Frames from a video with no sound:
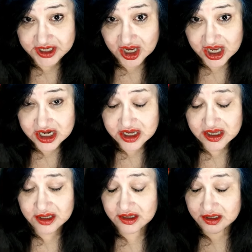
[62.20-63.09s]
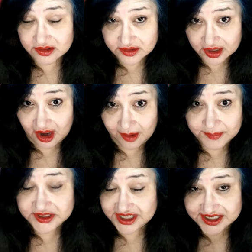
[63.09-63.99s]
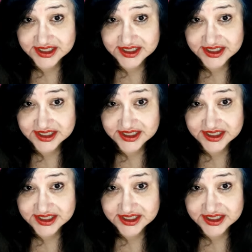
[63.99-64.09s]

gun," the cop does